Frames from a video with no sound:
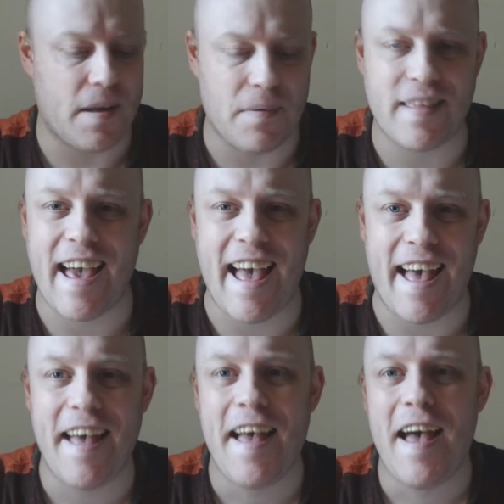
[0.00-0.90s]
with
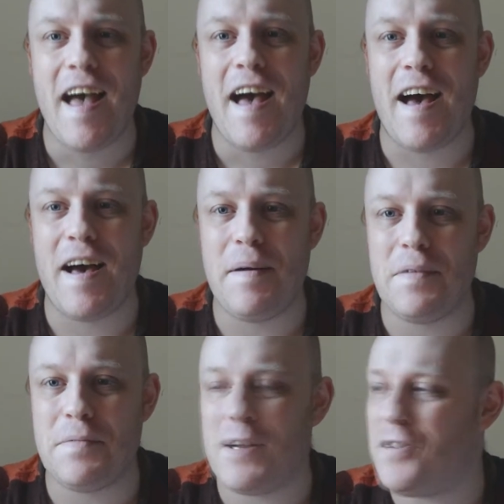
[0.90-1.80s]
Care
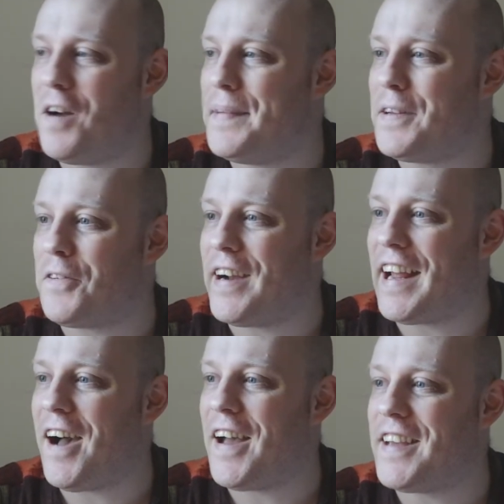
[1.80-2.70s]
with my drama
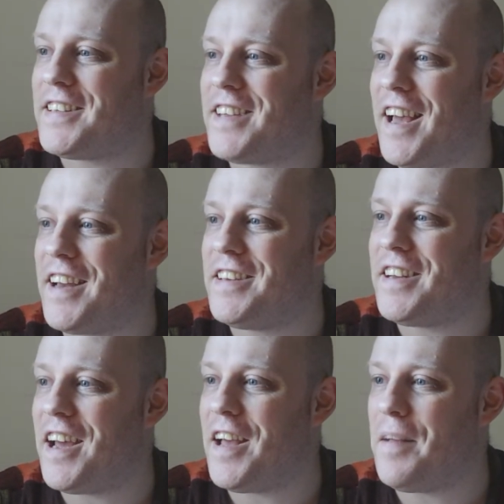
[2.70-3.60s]
degree, I
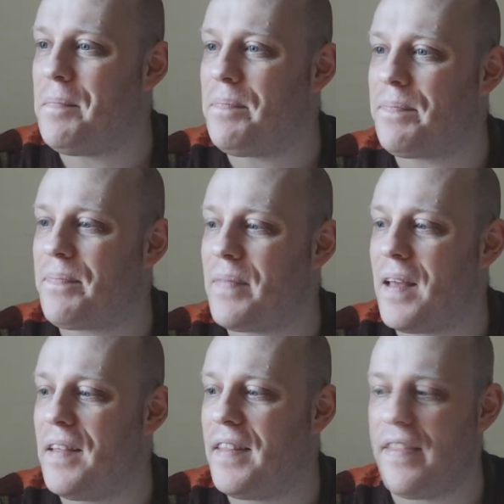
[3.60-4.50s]
said
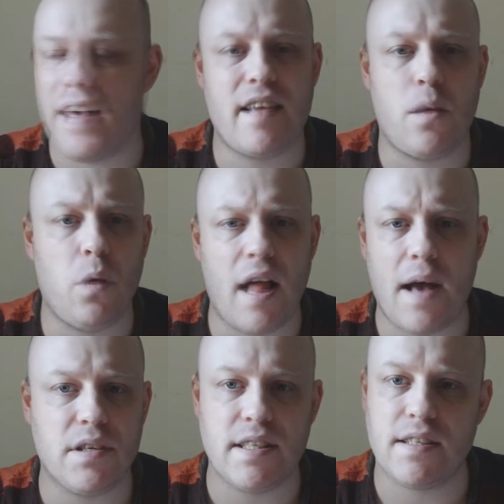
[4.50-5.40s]
that they said, well,
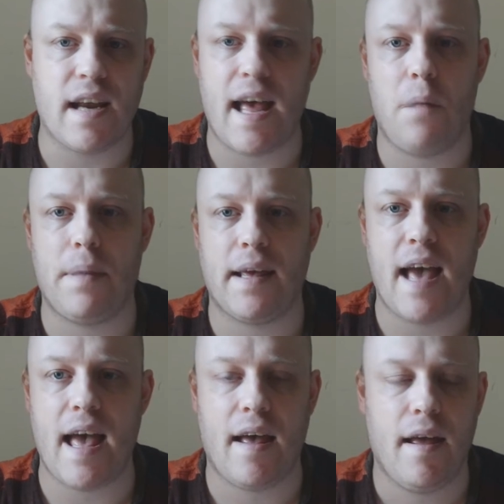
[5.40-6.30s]
how is this going to help in
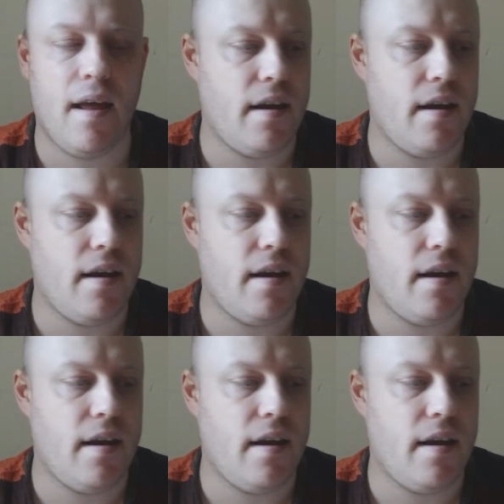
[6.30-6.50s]
Care?